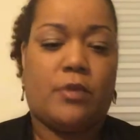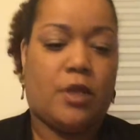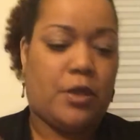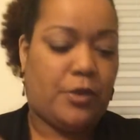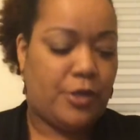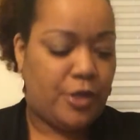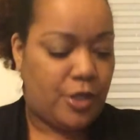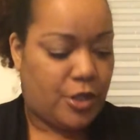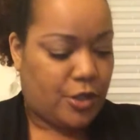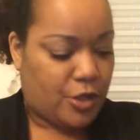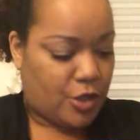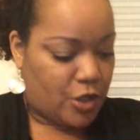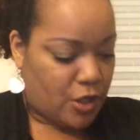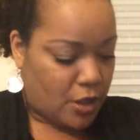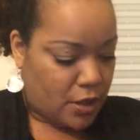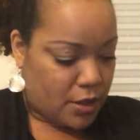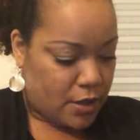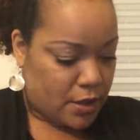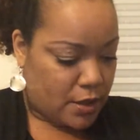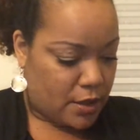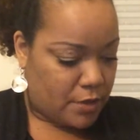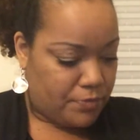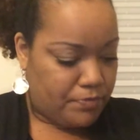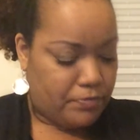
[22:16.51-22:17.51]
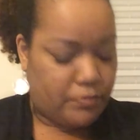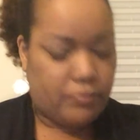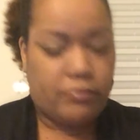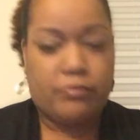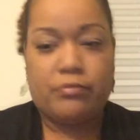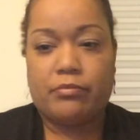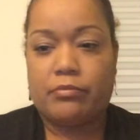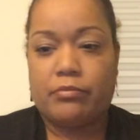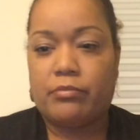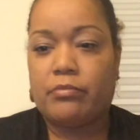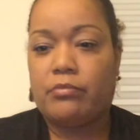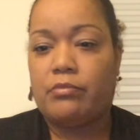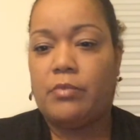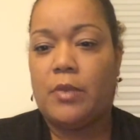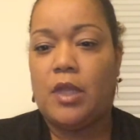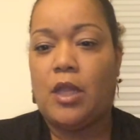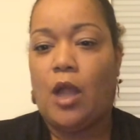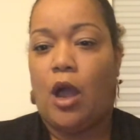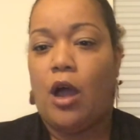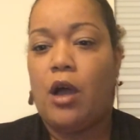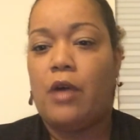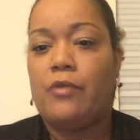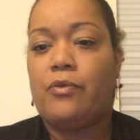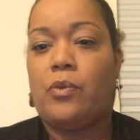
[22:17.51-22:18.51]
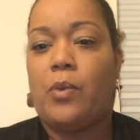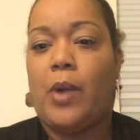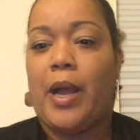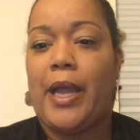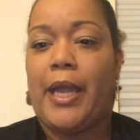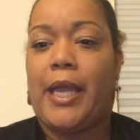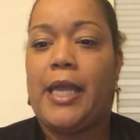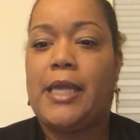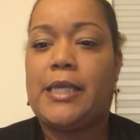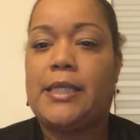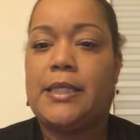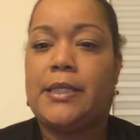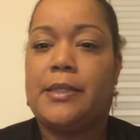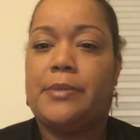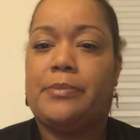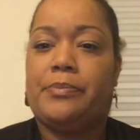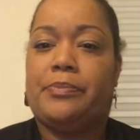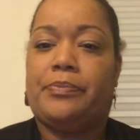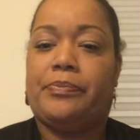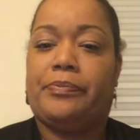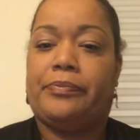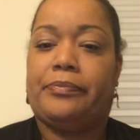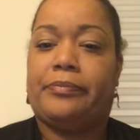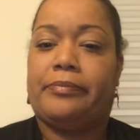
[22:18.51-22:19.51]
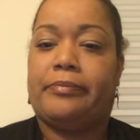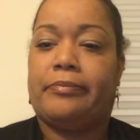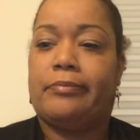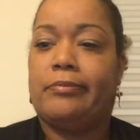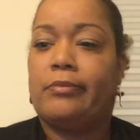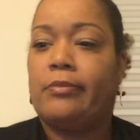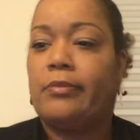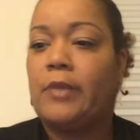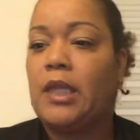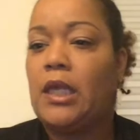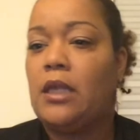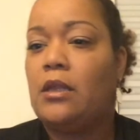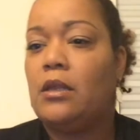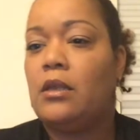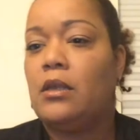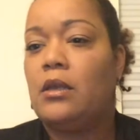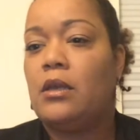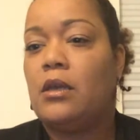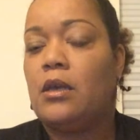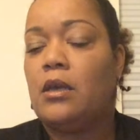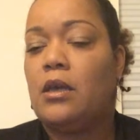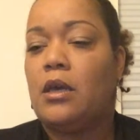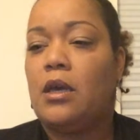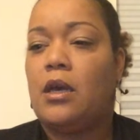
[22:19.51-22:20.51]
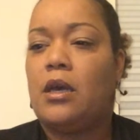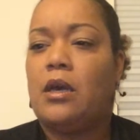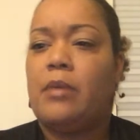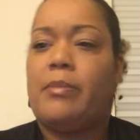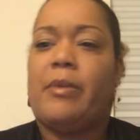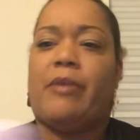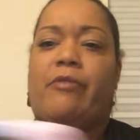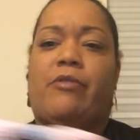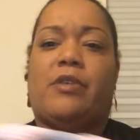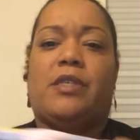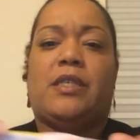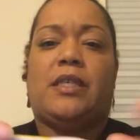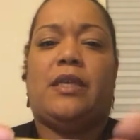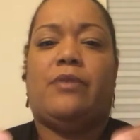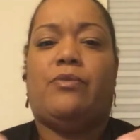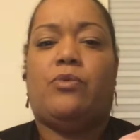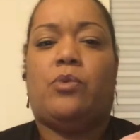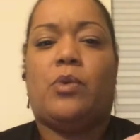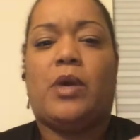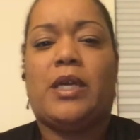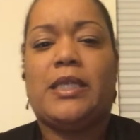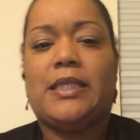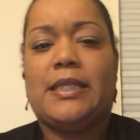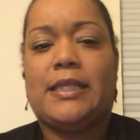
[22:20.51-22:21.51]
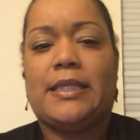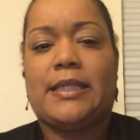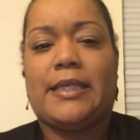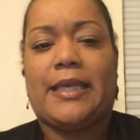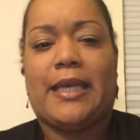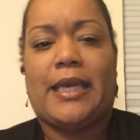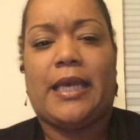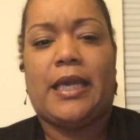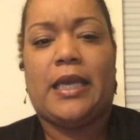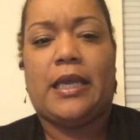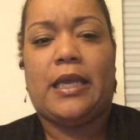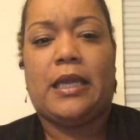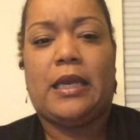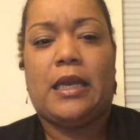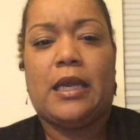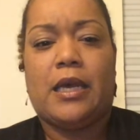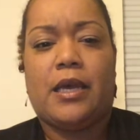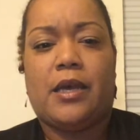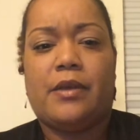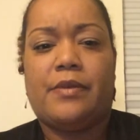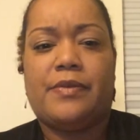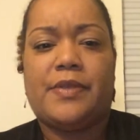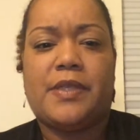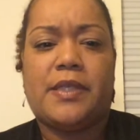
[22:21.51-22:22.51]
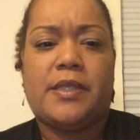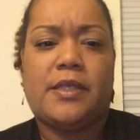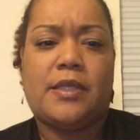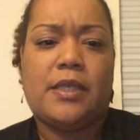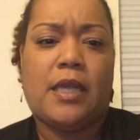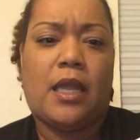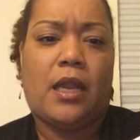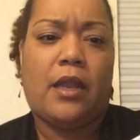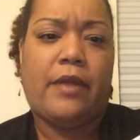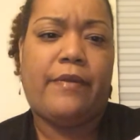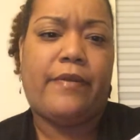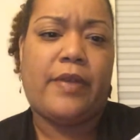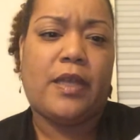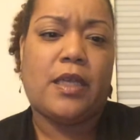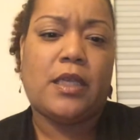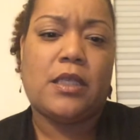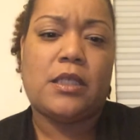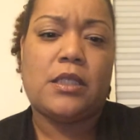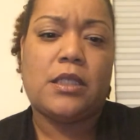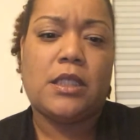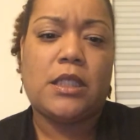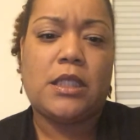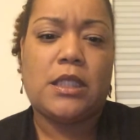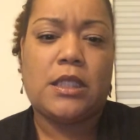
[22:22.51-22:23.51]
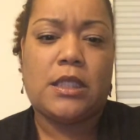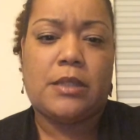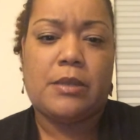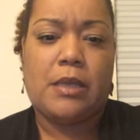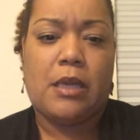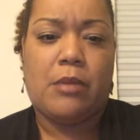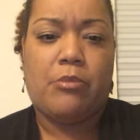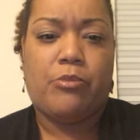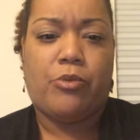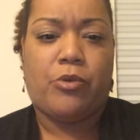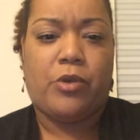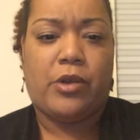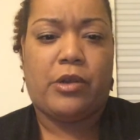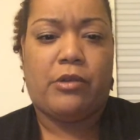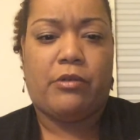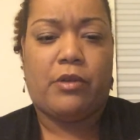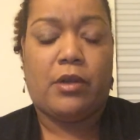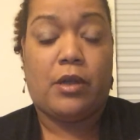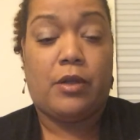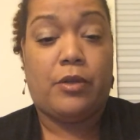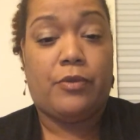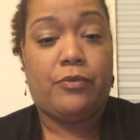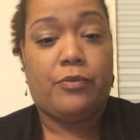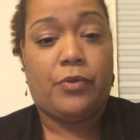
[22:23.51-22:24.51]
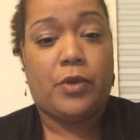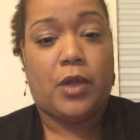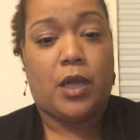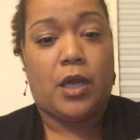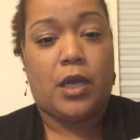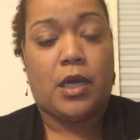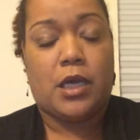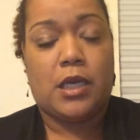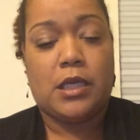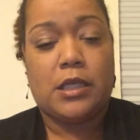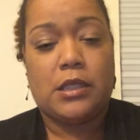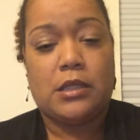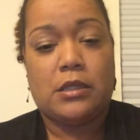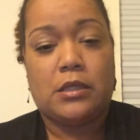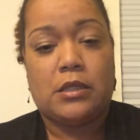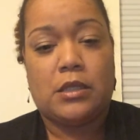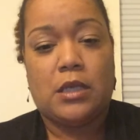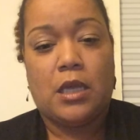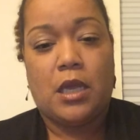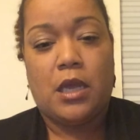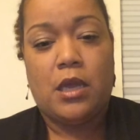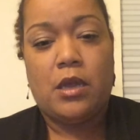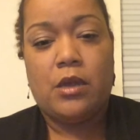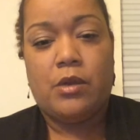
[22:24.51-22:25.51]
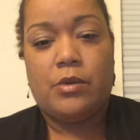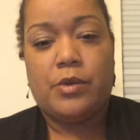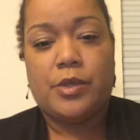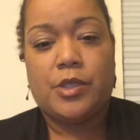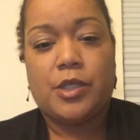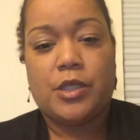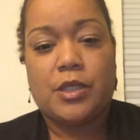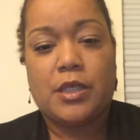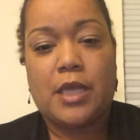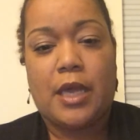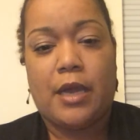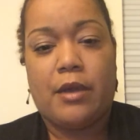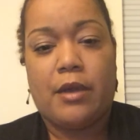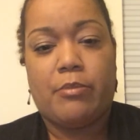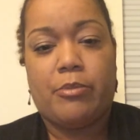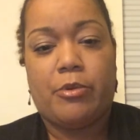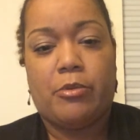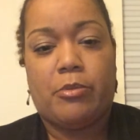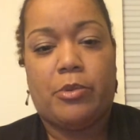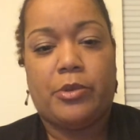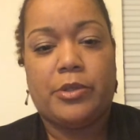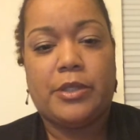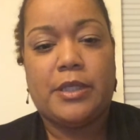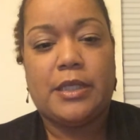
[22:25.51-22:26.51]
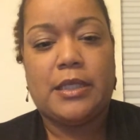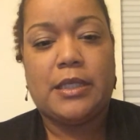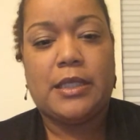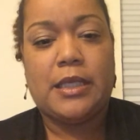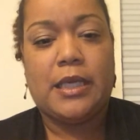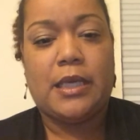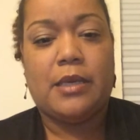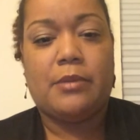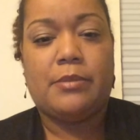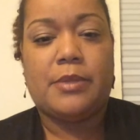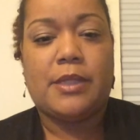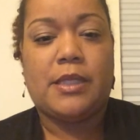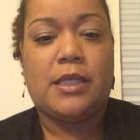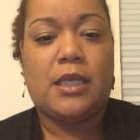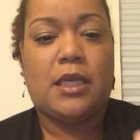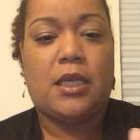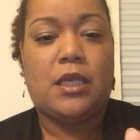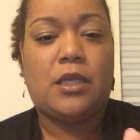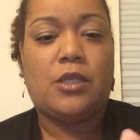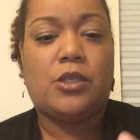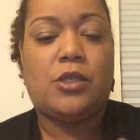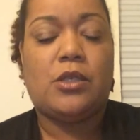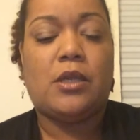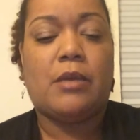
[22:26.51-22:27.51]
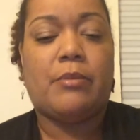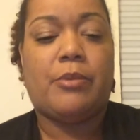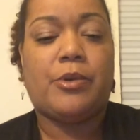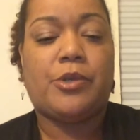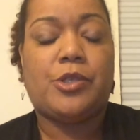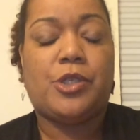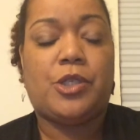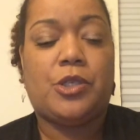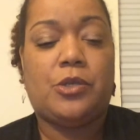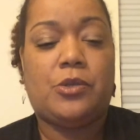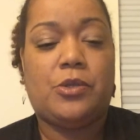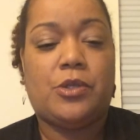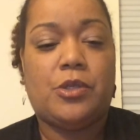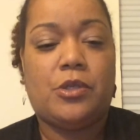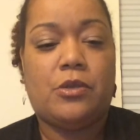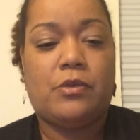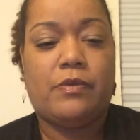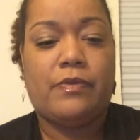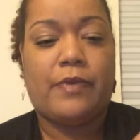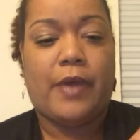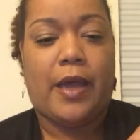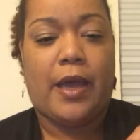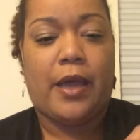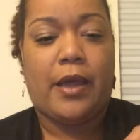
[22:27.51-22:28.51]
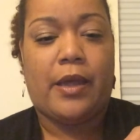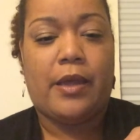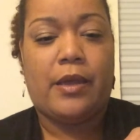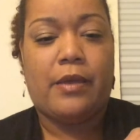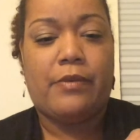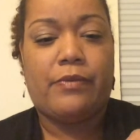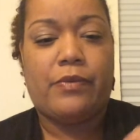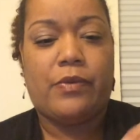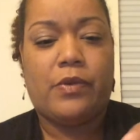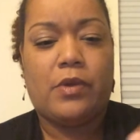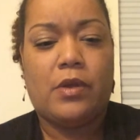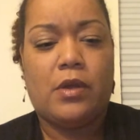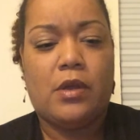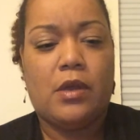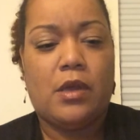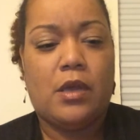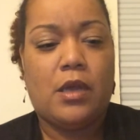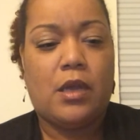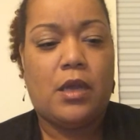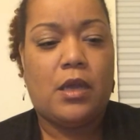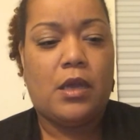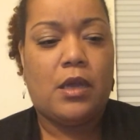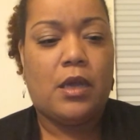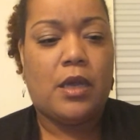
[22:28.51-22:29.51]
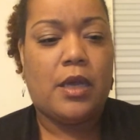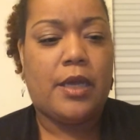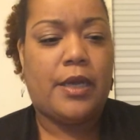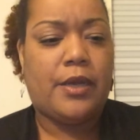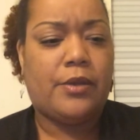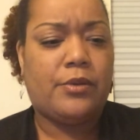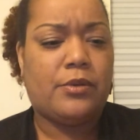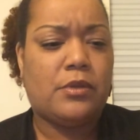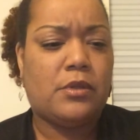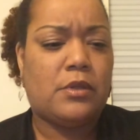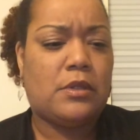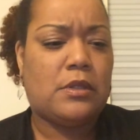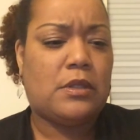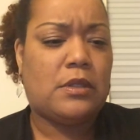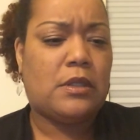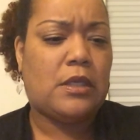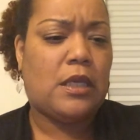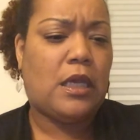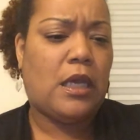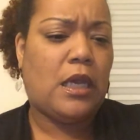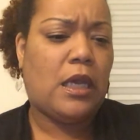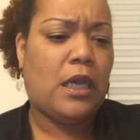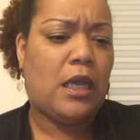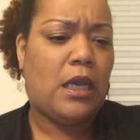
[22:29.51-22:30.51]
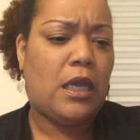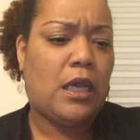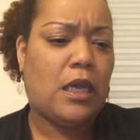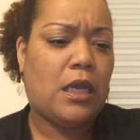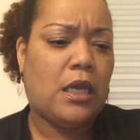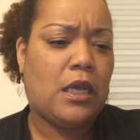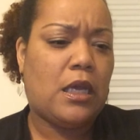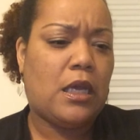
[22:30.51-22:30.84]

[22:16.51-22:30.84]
which is just an off-white. I received 1 skein of Sullivan's embroidery floss, which is comparable to DMC number 225. I don't see